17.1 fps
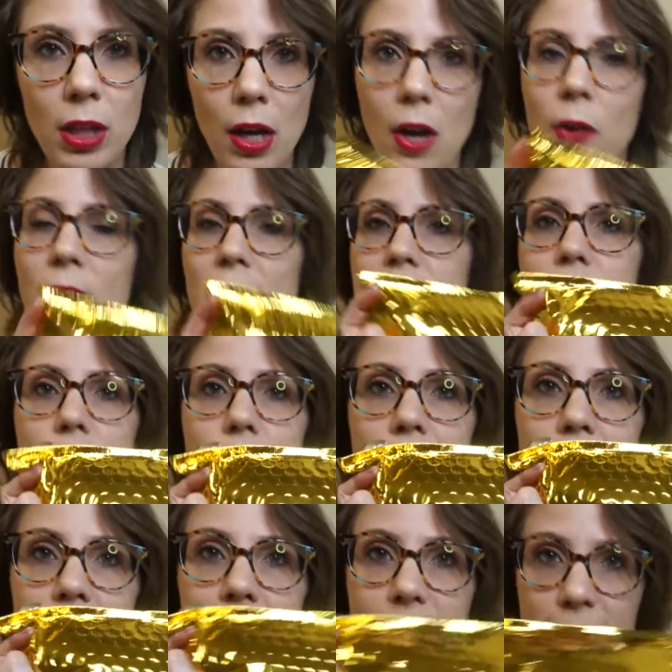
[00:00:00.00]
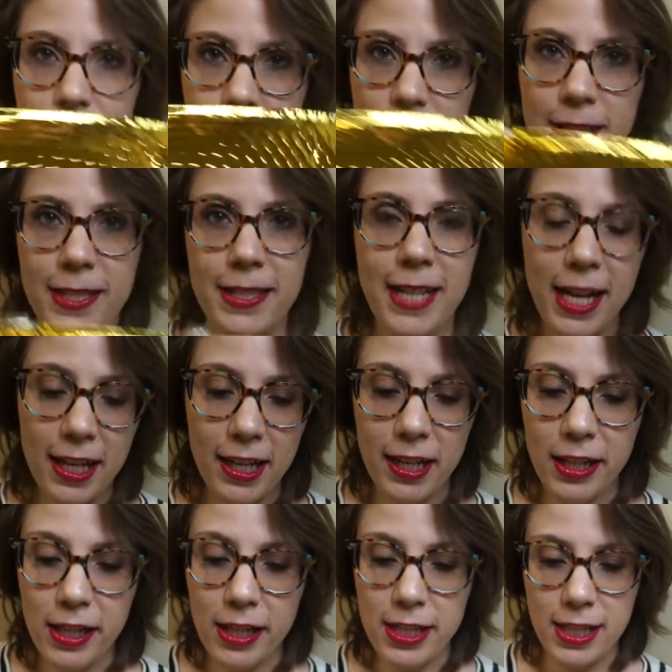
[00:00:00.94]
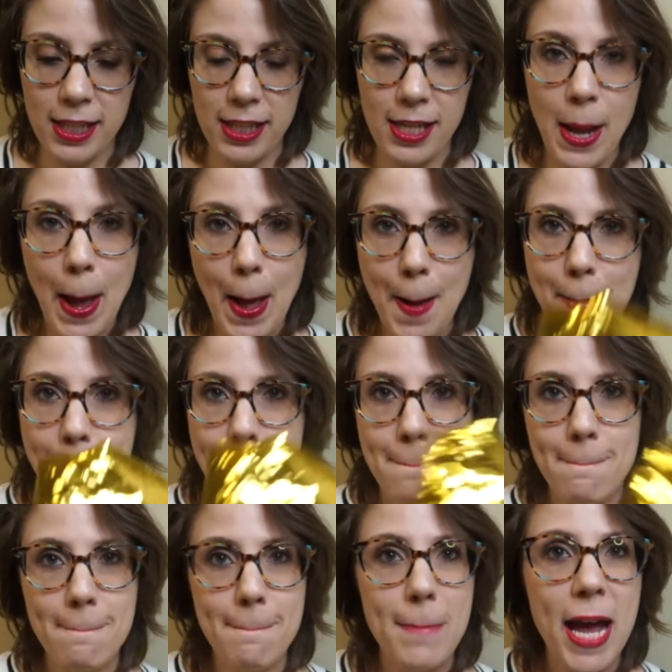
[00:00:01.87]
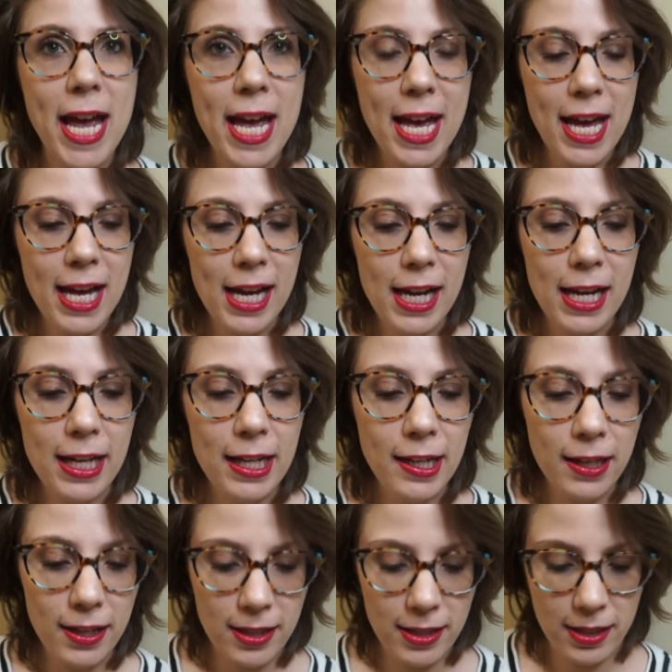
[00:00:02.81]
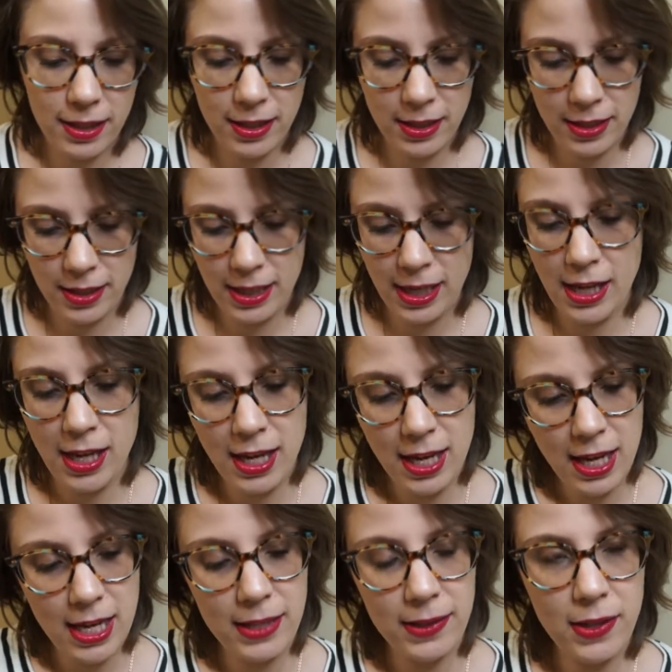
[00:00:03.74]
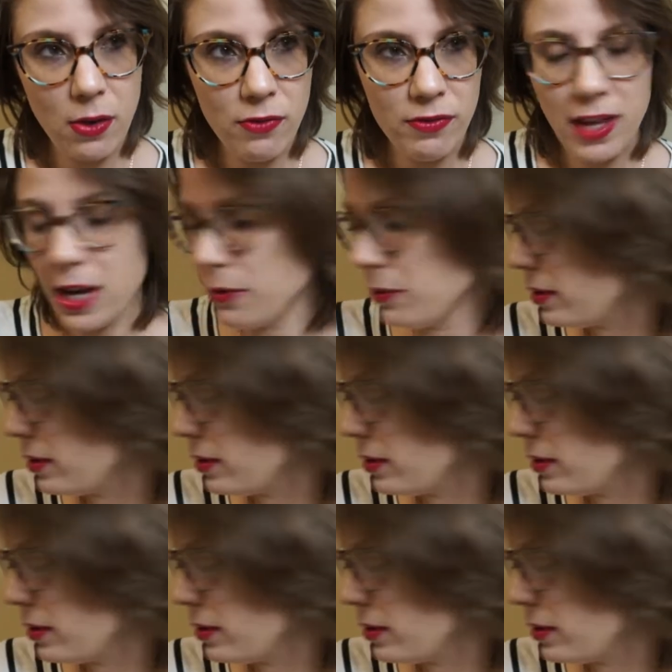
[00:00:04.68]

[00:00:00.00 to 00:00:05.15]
Okay, so here is our second bag. So if that